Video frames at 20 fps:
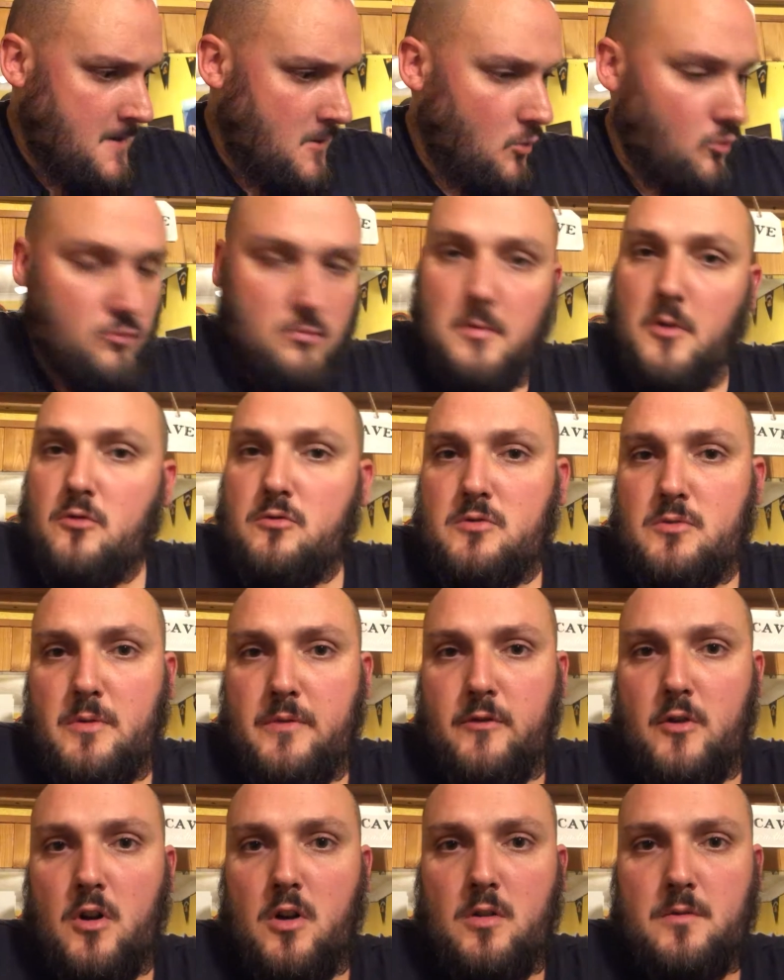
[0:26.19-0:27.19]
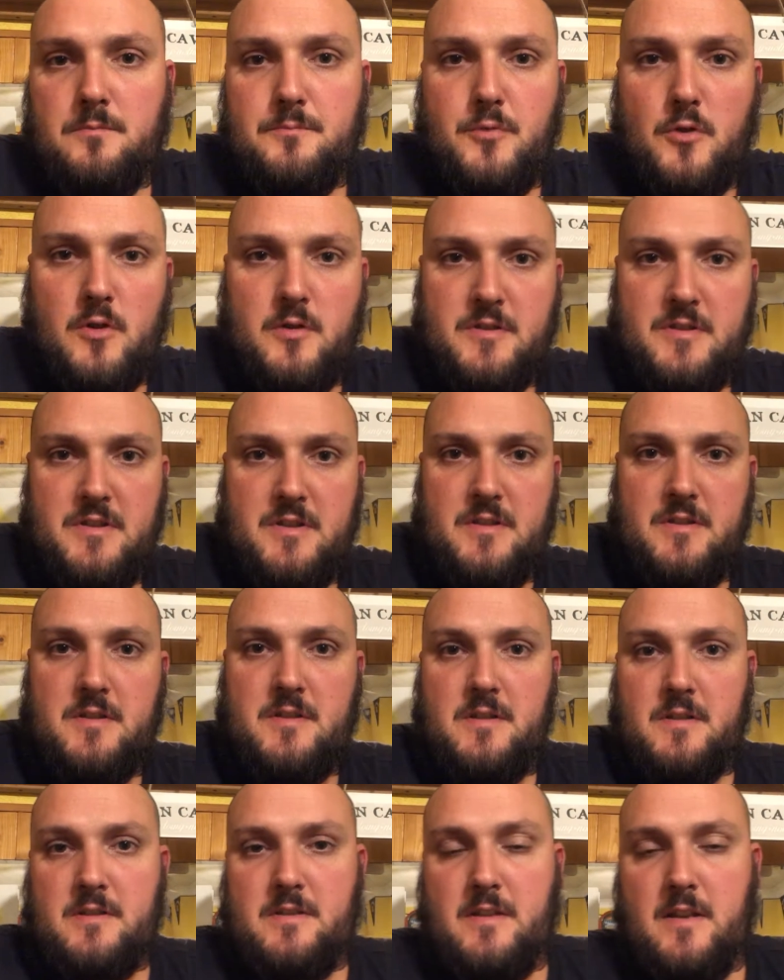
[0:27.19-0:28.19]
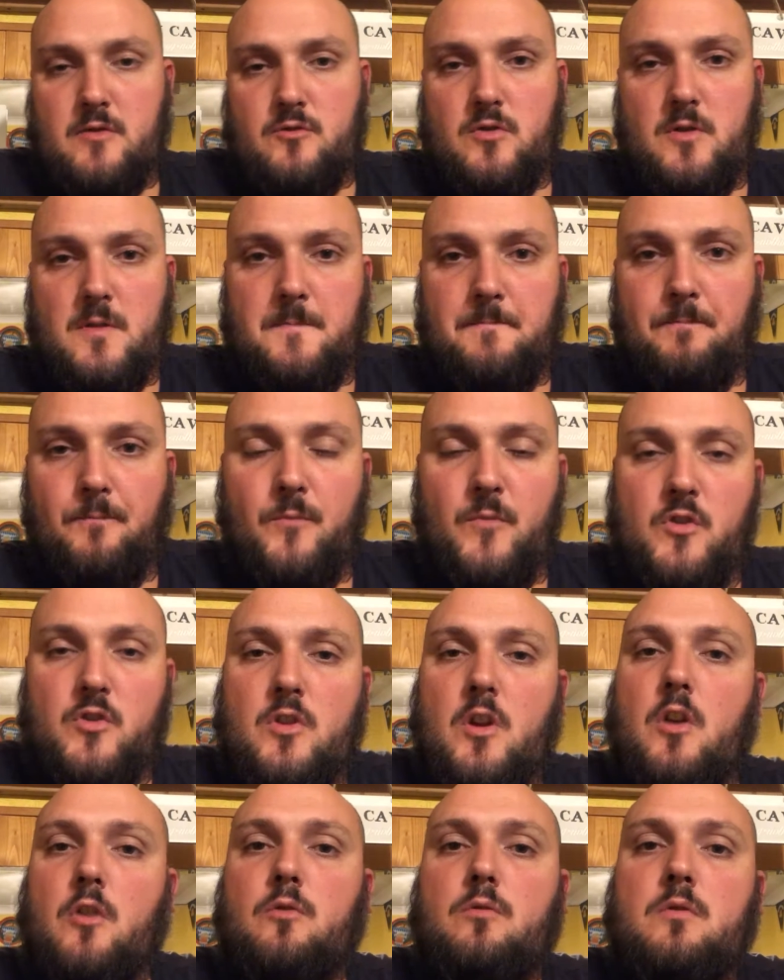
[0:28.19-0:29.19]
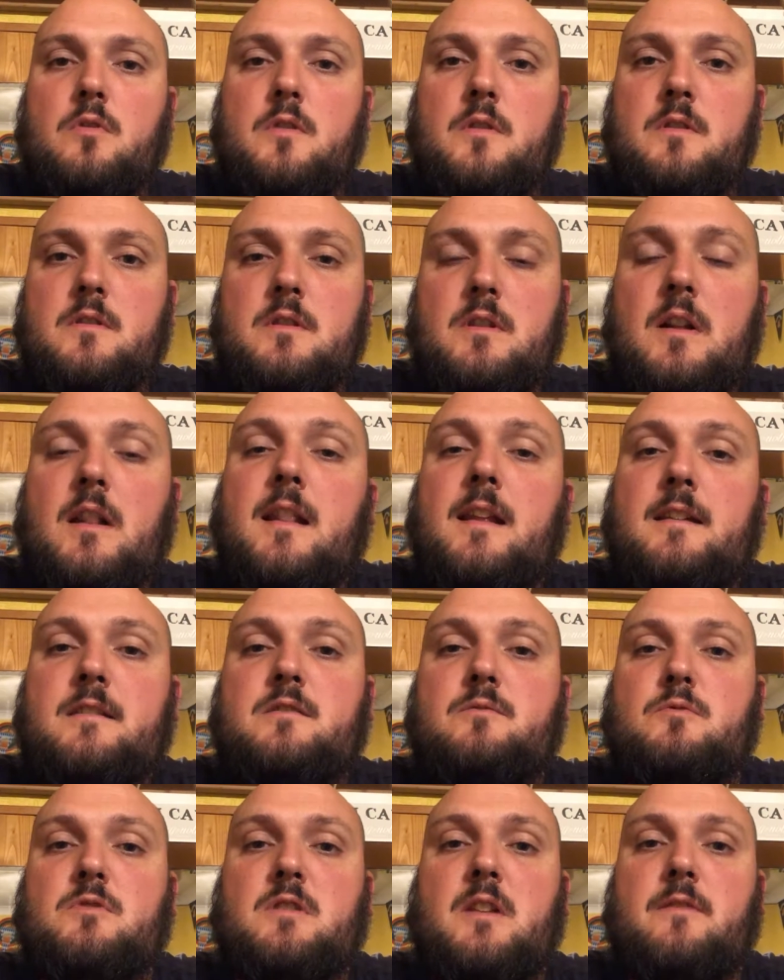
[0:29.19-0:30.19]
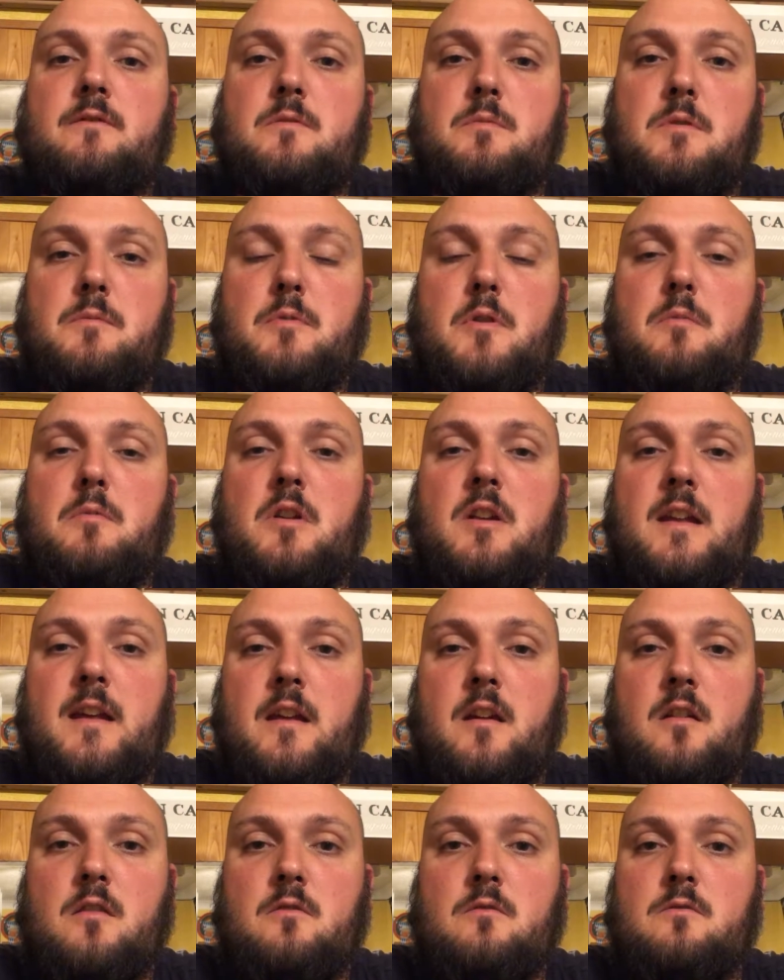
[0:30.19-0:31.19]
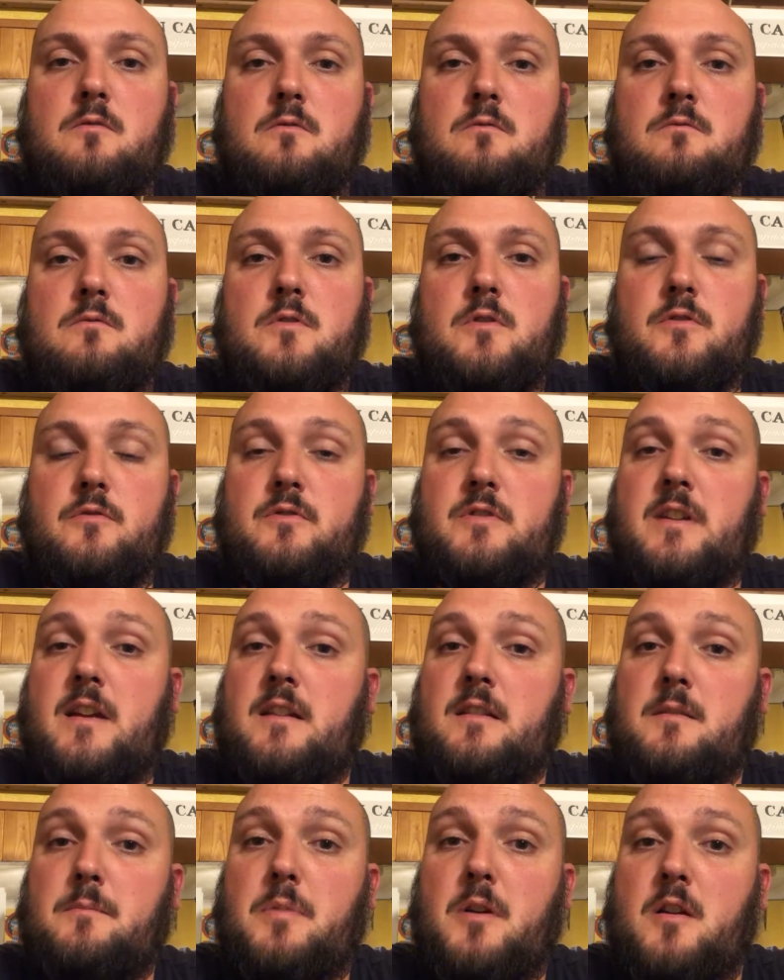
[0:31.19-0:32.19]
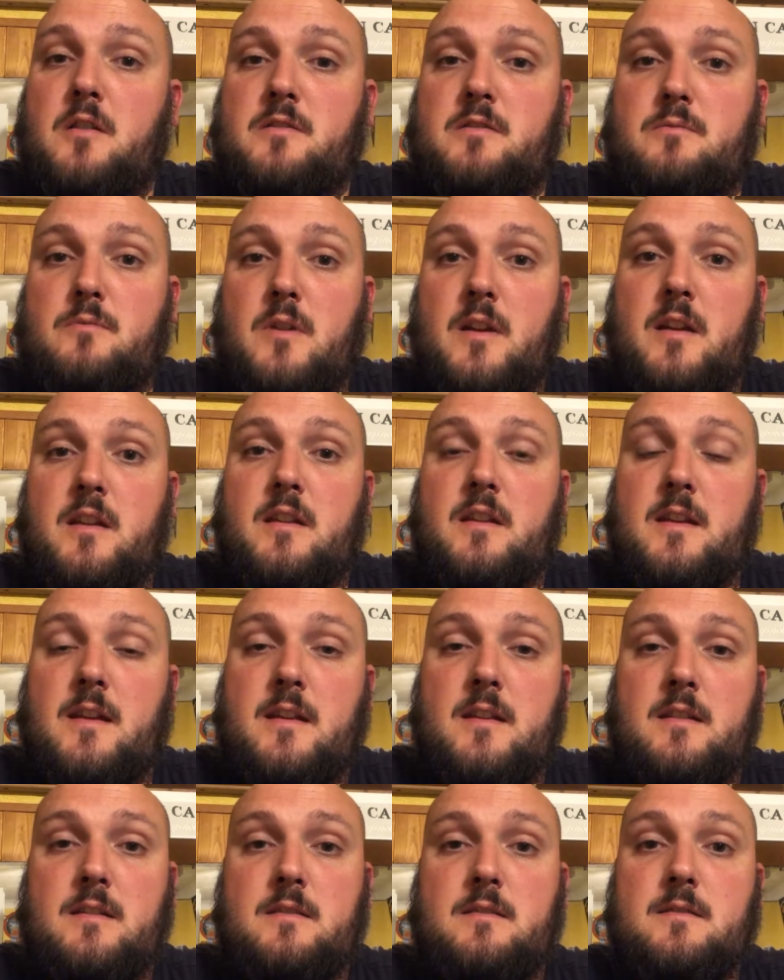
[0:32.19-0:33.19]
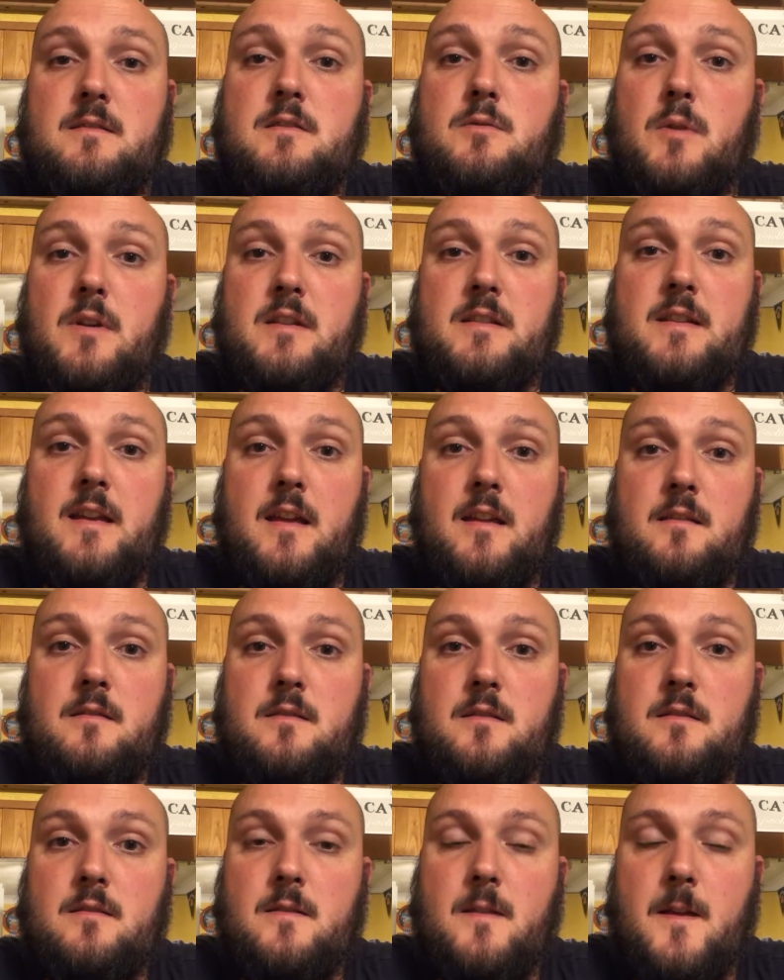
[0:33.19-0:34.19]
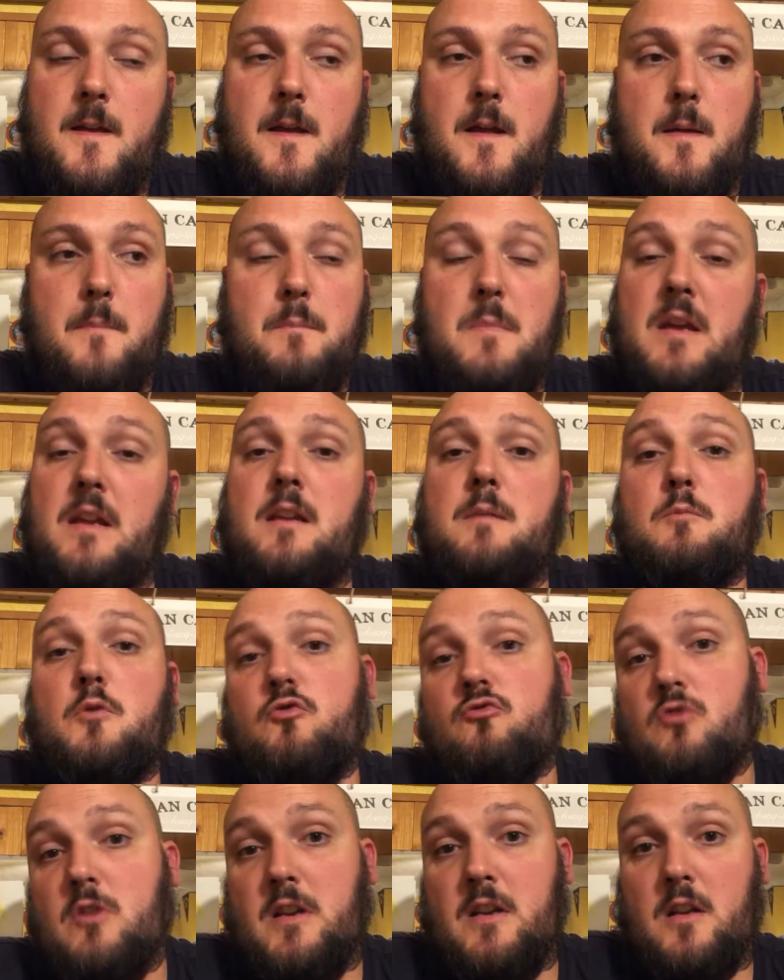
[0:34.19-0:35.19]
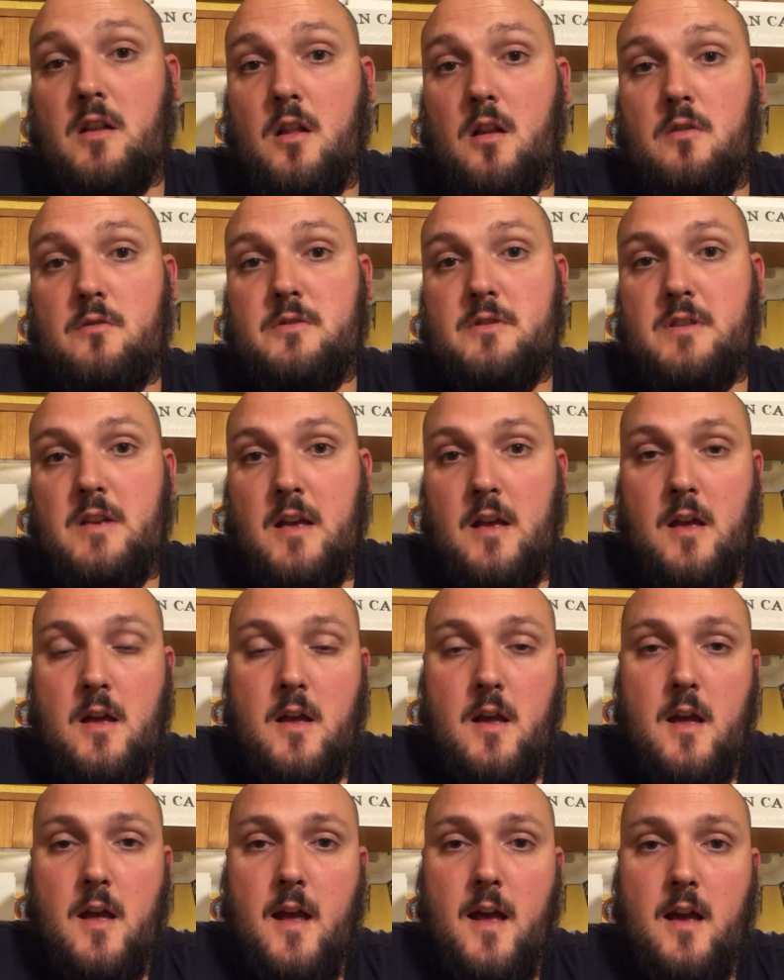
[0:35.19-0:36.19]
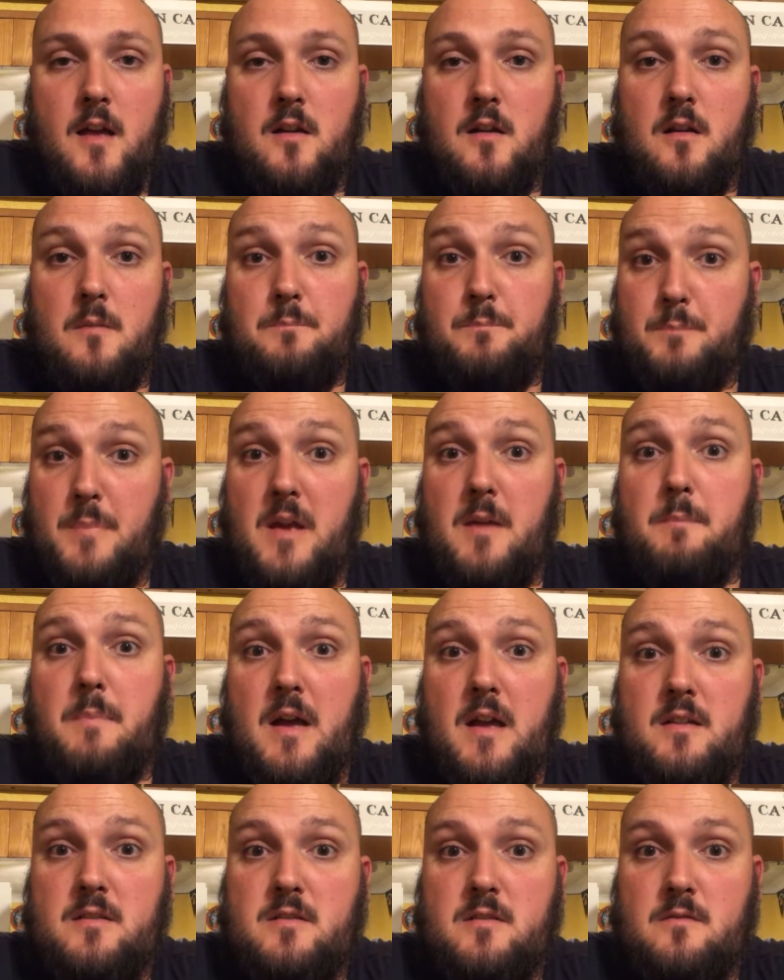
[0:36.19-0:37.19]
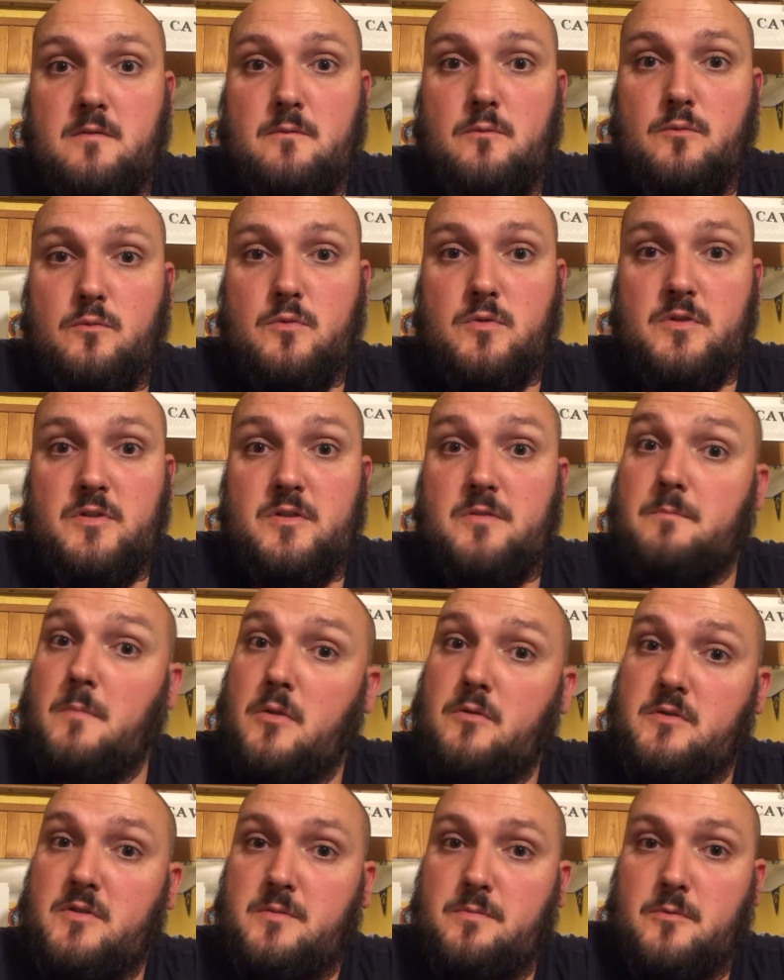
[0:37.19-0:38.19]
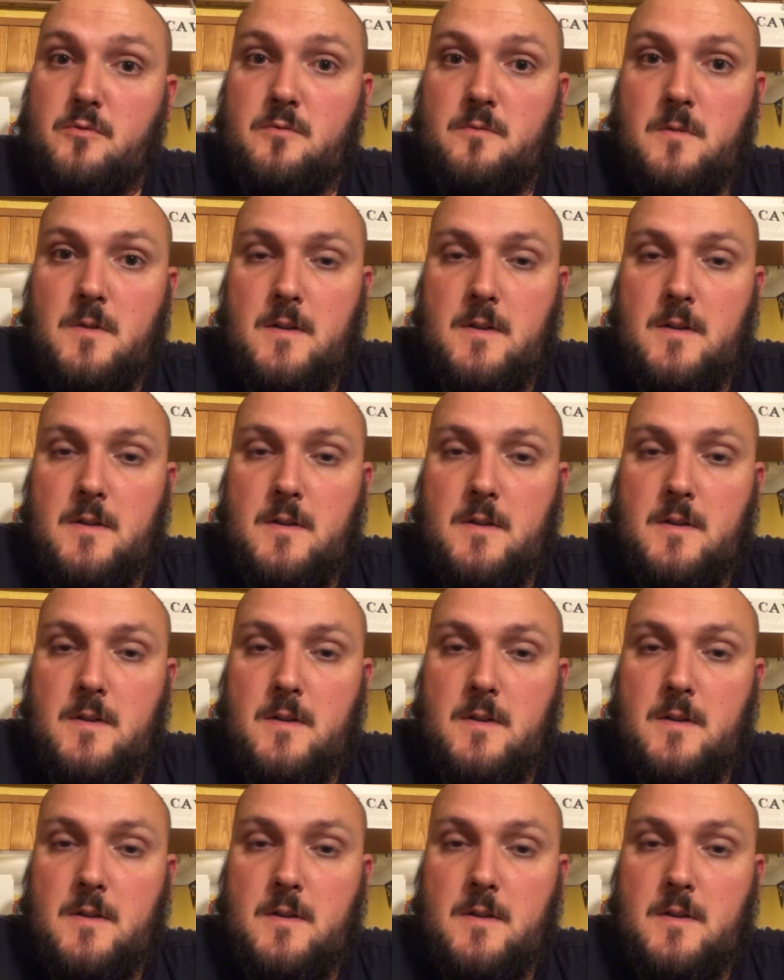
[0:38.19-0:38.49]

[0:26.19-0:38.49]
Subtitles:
all the models we've got, prices, etc. So the collection was left to me by my late uncle, who sadly passed away in 2010. Me and him were really close, and our big passion was motorsport.